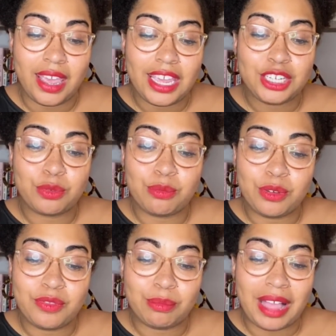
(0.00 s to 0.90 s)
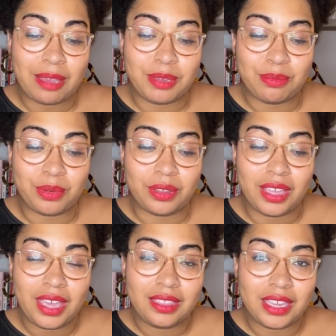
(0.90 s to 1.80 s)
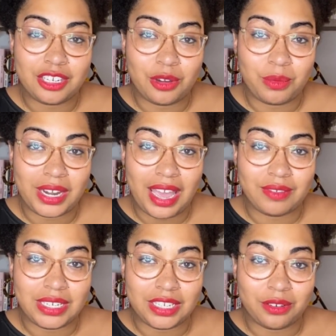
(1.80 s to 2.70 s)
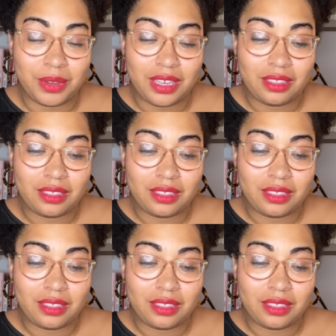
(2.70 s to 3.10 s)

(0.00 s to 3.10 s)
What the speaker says: to remove the Black people they don't want to have to deal with,